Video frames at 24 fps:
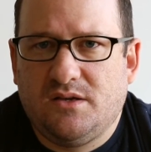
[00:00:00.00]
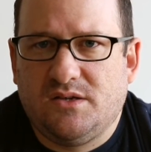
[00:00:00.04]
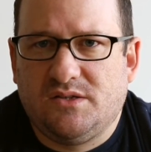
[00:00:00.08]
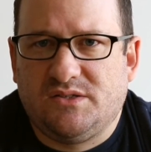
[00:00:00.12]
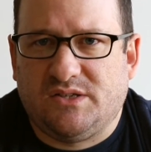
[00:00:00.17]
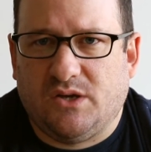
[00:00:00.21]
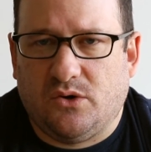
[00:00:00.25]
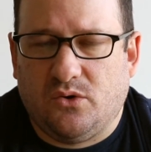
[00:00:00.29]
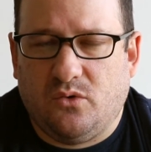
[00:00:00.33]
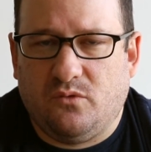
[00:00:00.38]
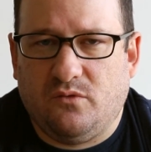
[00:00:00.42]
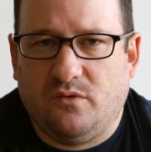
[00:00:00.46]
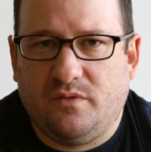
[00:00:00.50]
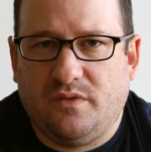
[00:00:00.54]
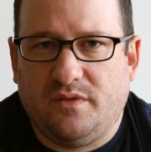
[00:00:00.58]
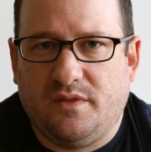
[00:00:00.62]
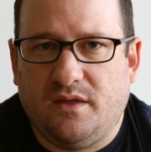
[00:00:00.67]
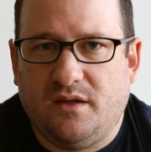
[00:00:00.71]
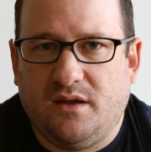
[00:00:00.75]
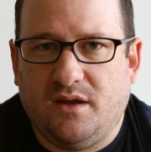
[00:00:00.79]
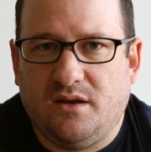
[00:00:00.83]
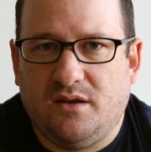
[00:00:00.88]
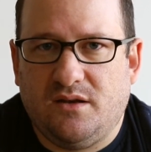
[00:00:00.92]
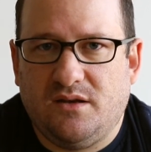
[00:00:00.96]
So
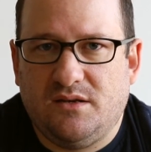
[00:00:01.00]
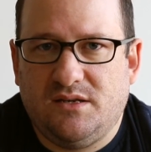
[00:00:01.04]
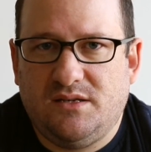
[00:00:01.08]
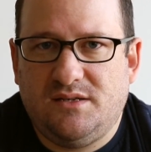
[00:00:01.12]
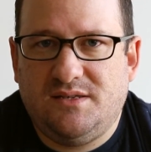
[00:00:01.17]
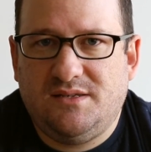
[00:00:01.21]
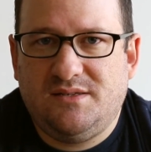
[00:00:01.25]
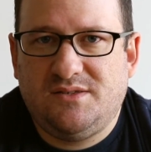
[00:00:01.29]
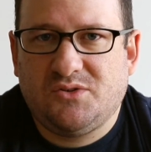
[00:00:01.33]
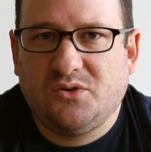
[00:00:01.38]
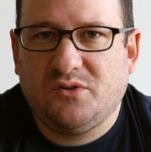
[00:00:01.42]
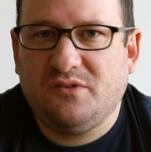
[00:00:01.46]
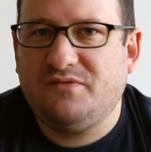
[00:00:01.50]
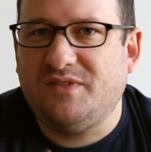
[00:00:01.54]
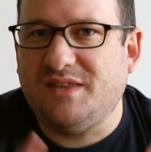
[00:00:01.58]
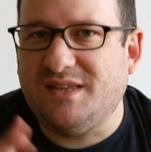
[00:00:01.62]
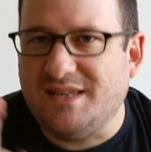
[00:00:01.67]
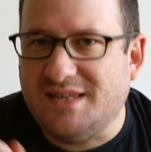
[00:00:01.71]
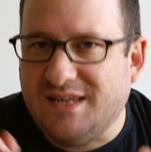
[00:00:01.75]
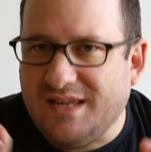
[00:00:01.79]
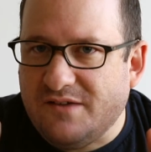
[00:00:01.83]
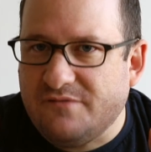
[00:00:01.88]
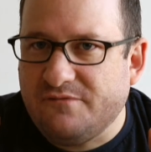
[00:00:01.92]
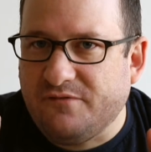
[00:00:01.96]
the sort of the
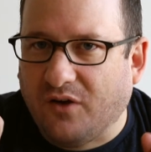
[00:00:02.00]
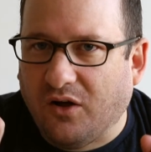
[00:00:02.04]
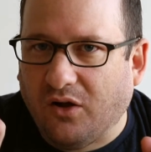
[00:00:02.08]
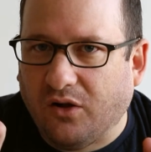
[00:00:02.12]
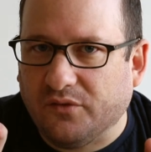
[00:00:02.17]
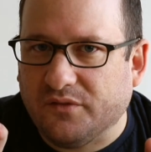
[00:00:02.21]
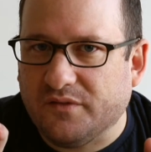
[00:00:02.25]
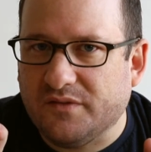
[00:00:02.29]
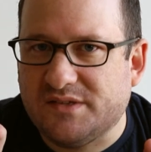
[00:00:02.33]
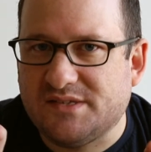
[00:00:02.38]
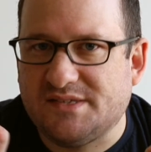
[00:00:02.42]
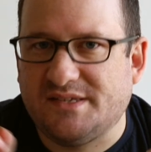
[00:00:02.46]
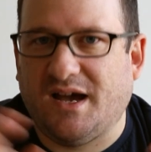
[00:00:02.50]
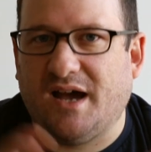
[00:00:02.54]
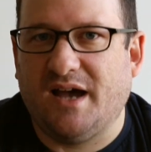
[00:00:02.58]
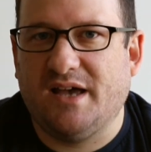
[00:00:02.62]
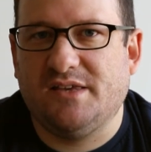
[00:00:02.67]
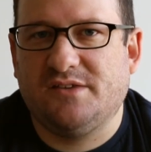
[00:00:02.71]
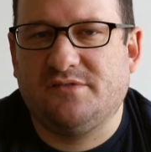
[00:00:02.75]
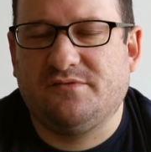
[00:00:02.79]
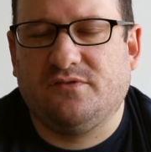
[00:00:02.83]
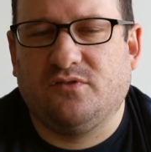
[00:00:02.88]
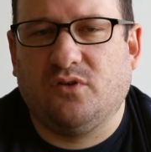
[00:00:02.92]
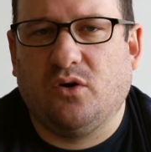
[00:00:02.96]
default
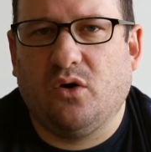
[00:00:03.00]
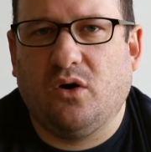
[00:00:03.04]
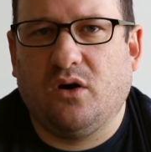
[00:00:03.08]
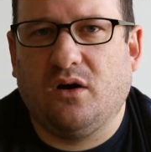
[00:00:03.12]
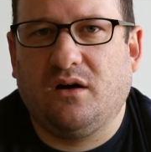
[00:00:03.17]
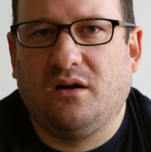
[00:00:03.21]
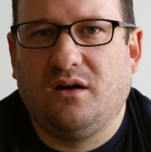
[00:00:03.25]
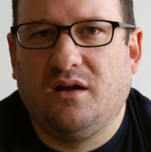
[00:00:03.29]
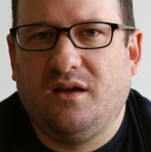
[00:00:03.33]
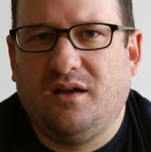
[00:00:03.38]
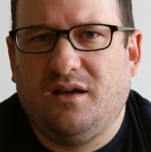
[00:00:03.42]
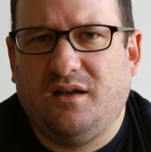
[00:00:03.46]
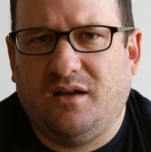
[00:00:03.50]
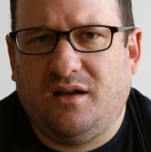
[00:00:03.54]
size for